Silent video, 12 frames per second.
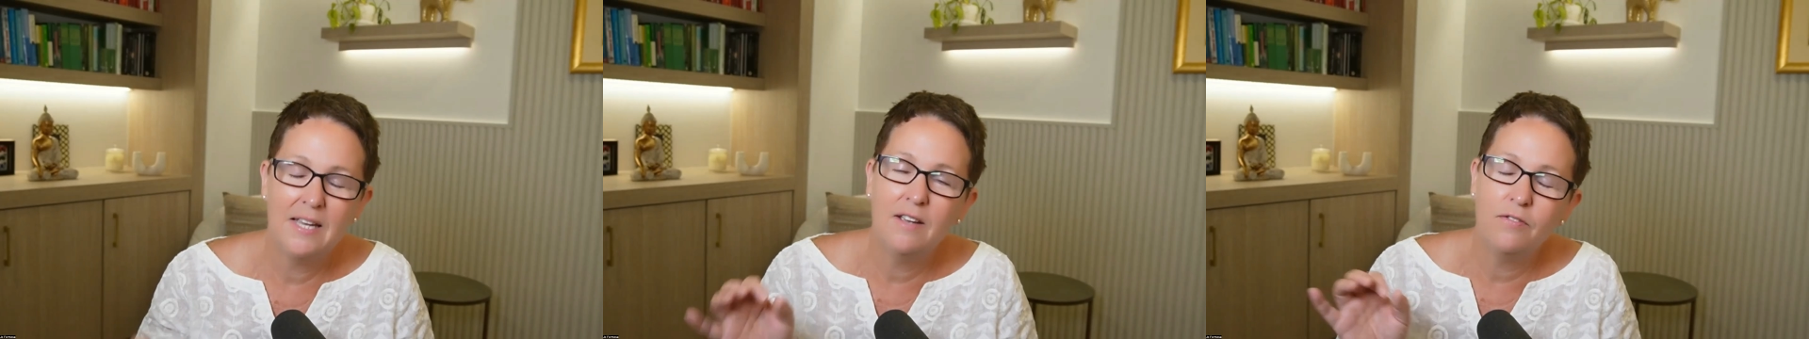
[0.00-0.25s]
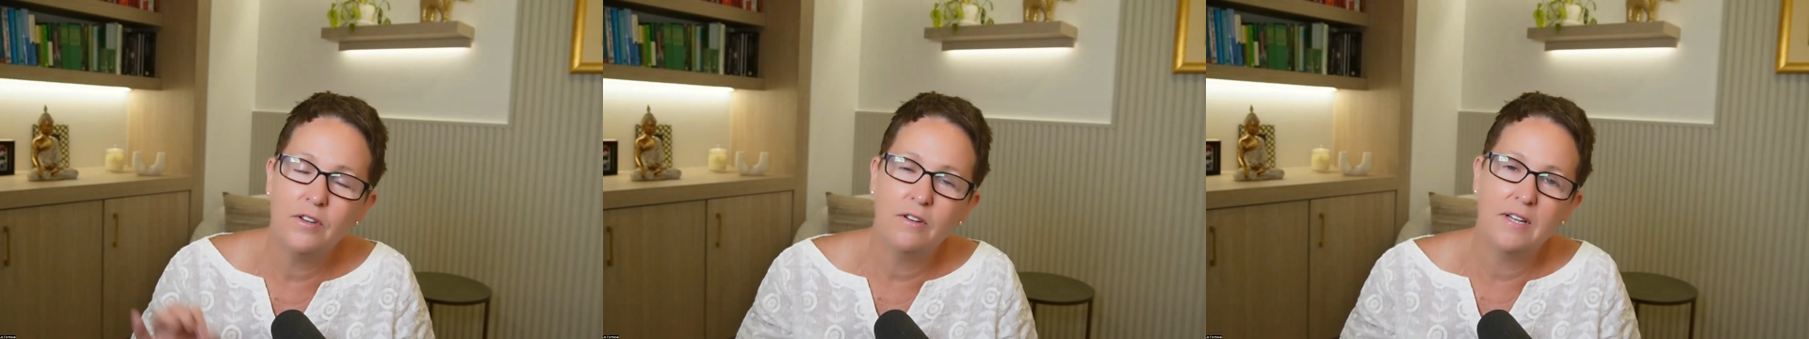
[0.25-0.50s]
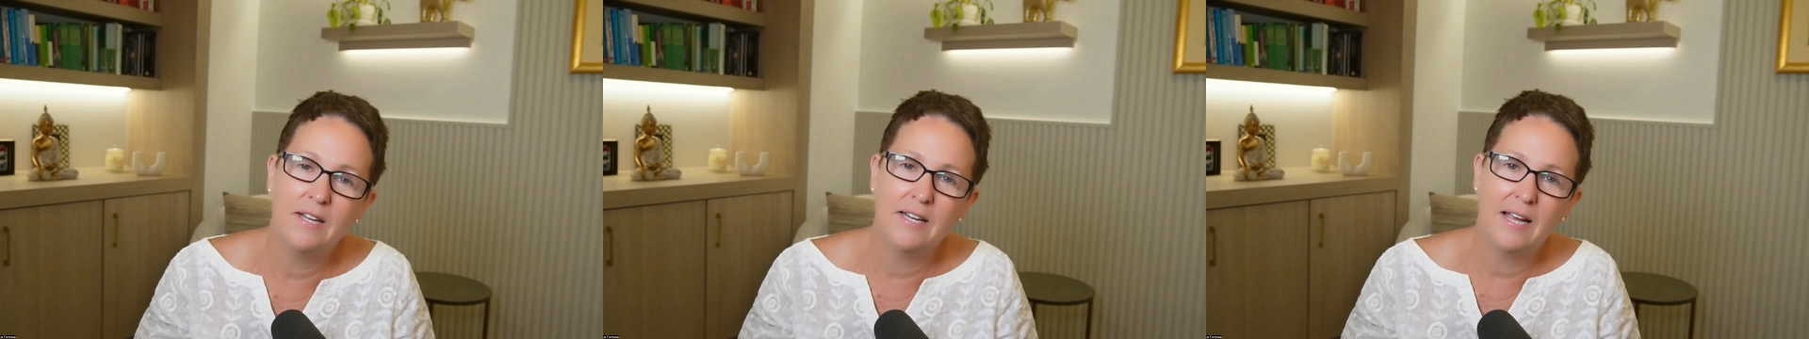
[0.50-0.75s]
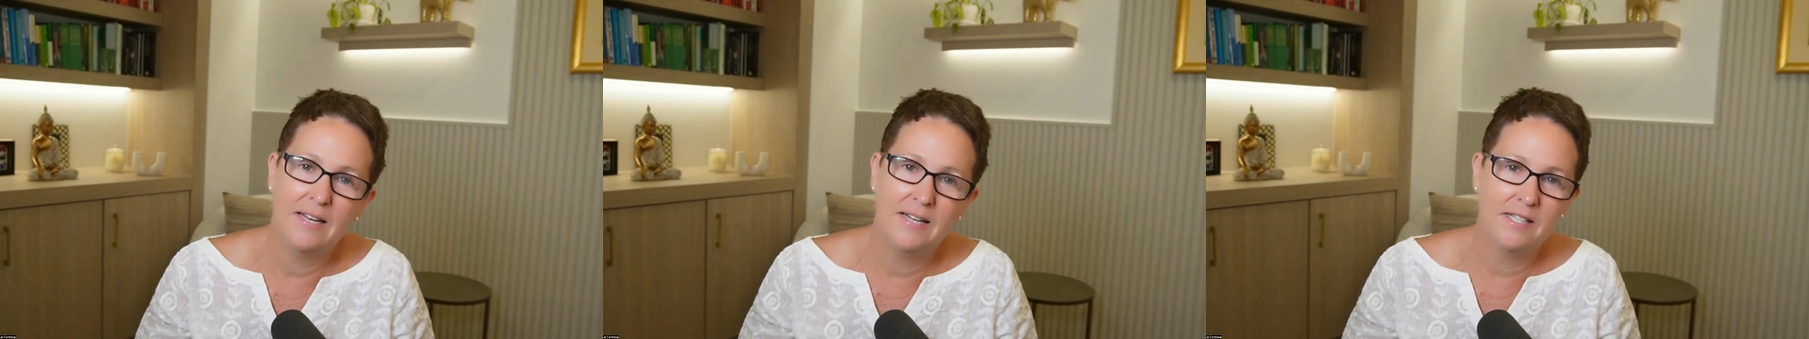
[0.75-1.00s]
If you need
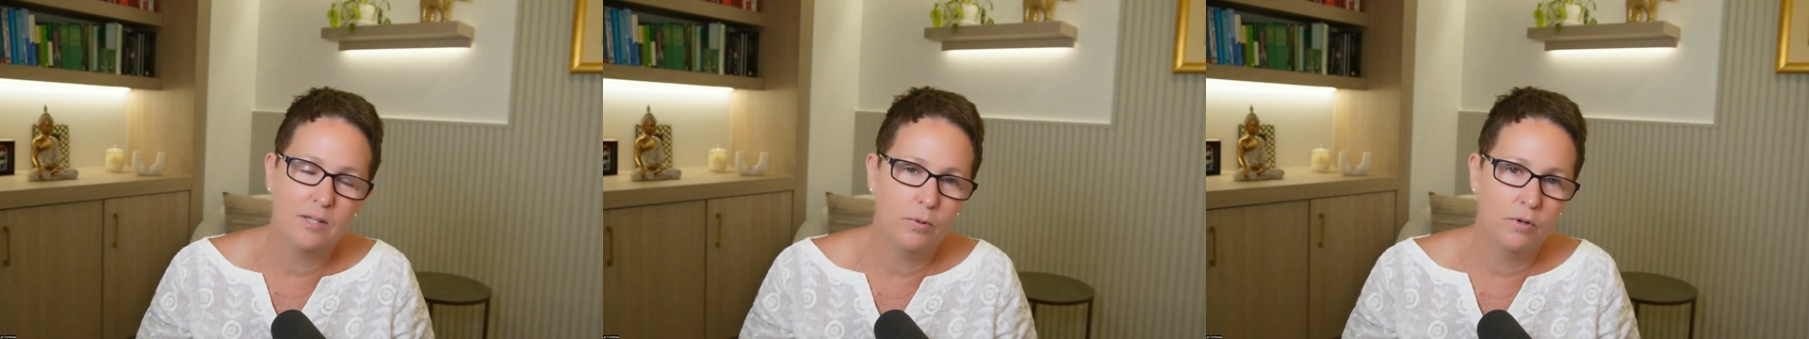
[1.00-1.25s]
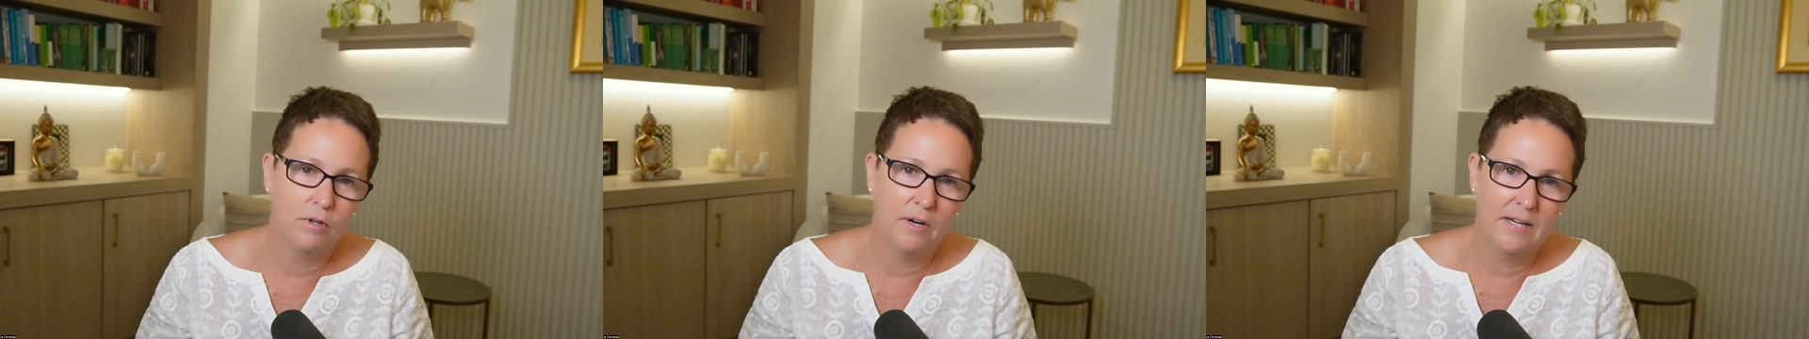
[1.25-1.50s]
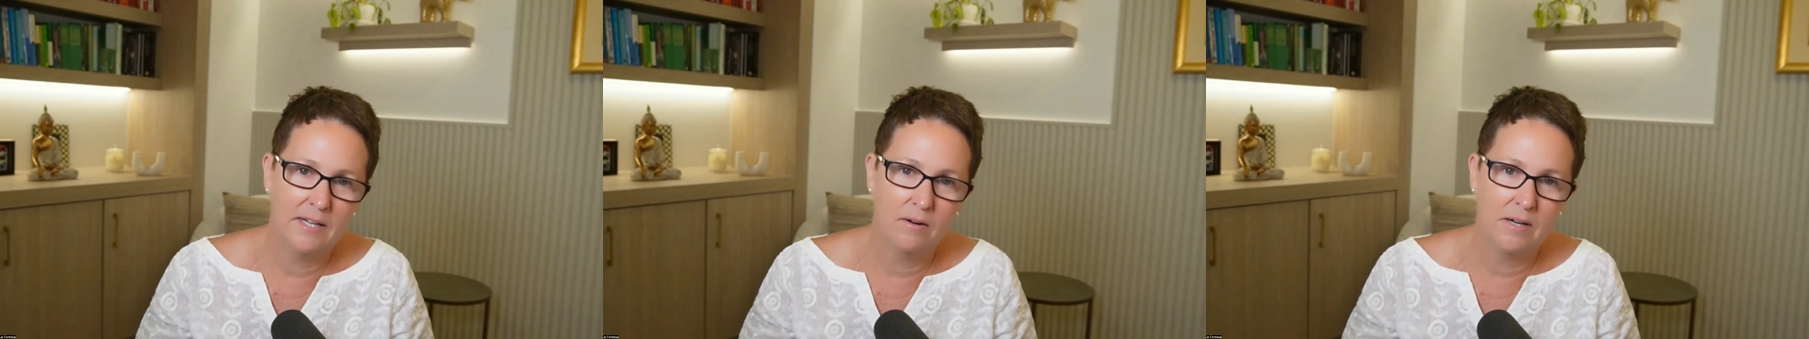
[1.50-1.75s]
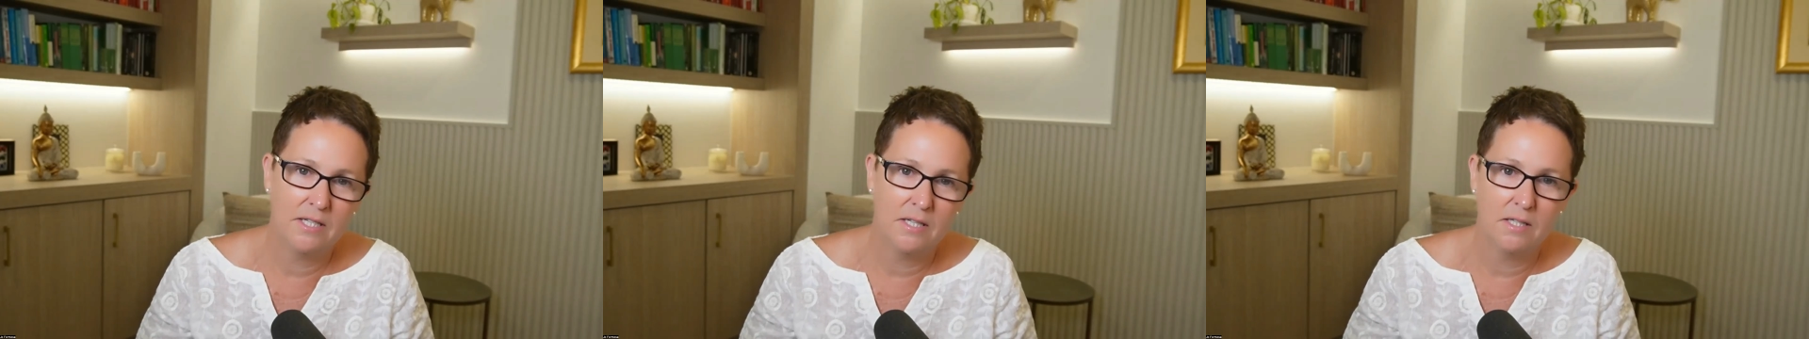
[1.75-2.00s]
any support or any
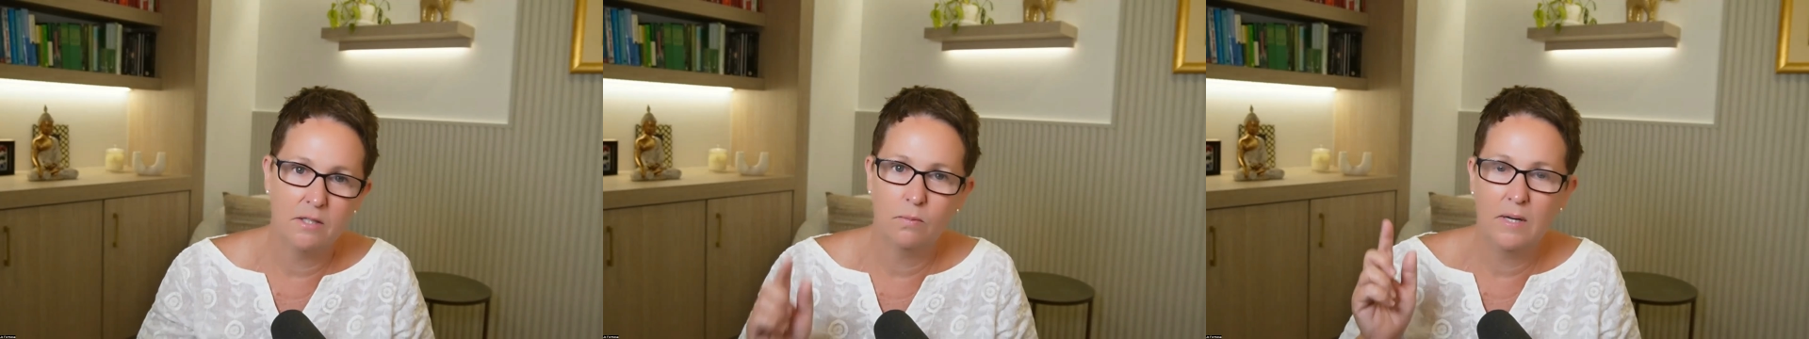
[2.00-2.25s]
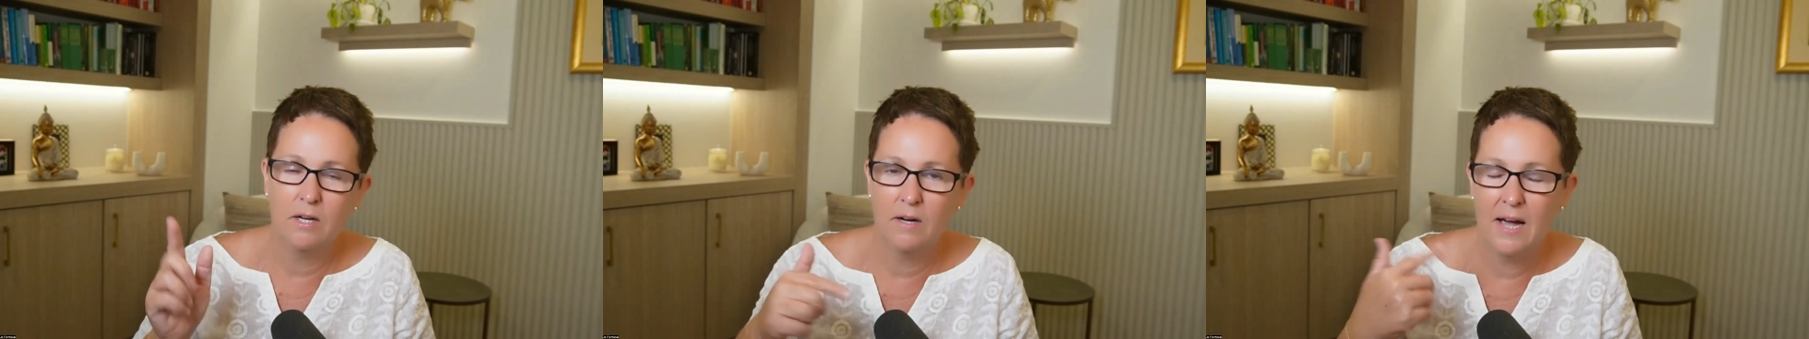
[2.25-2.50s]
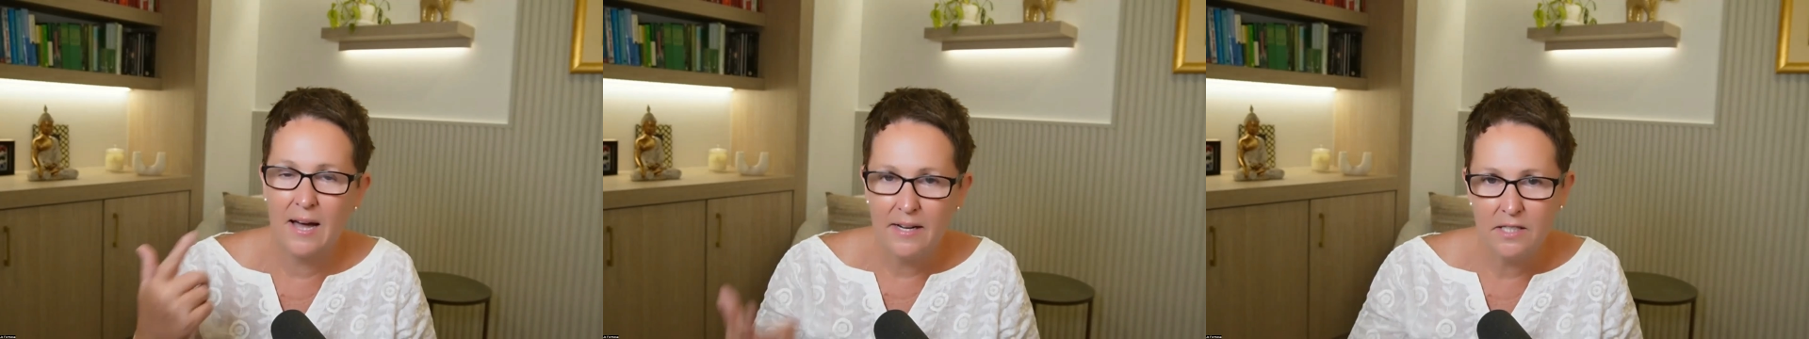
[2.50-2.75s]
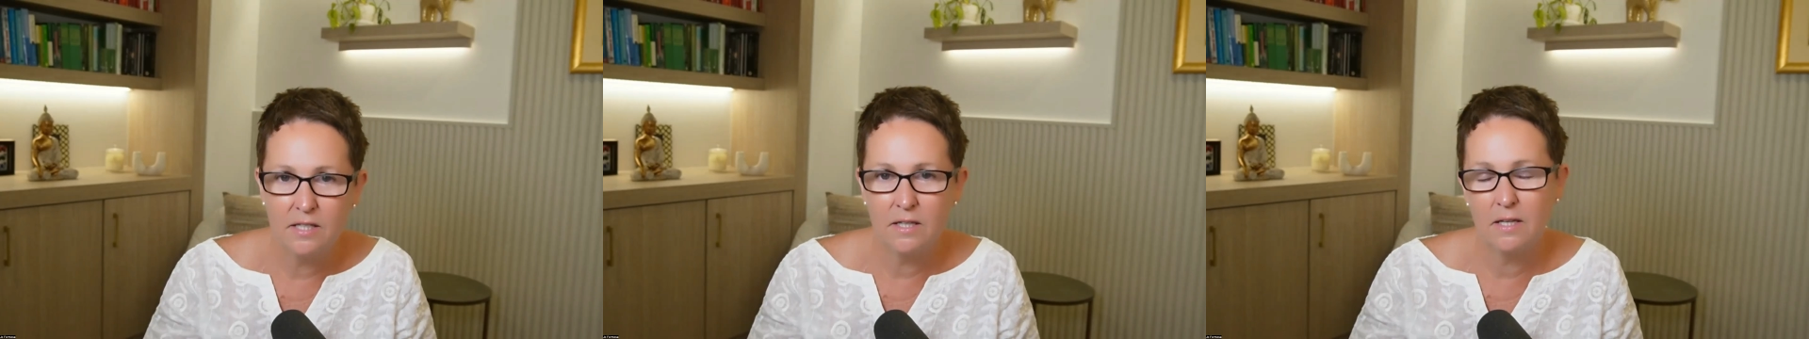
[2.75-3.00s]
questions, we know how
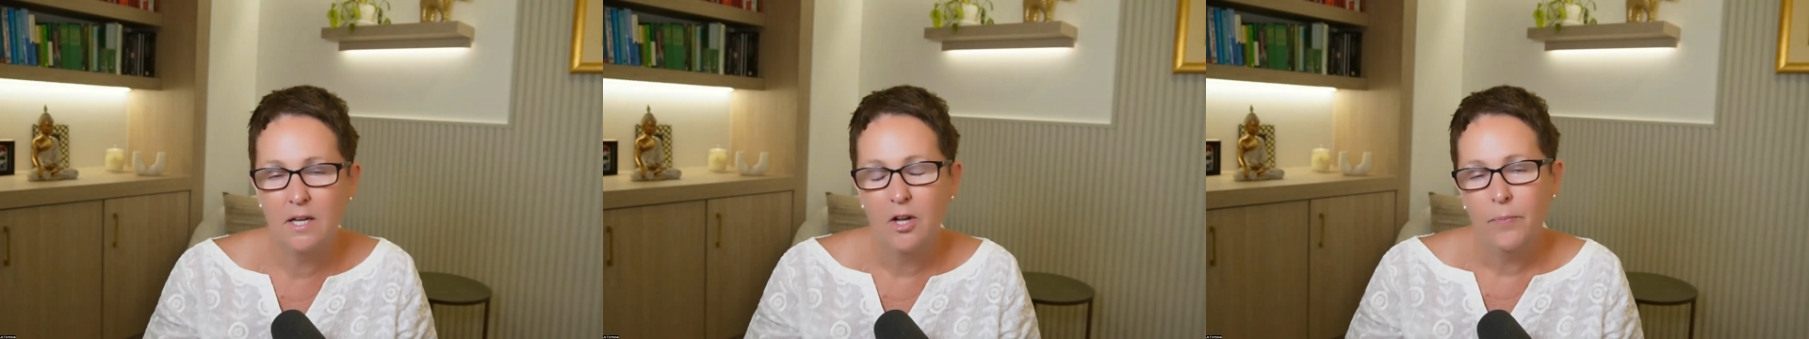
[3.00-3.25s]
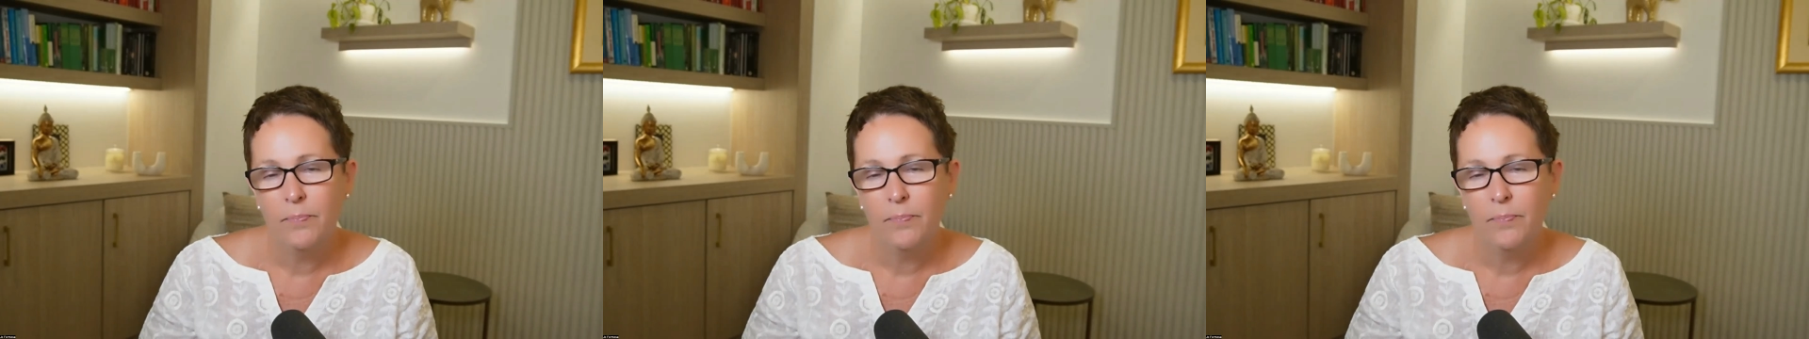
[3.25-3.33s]
to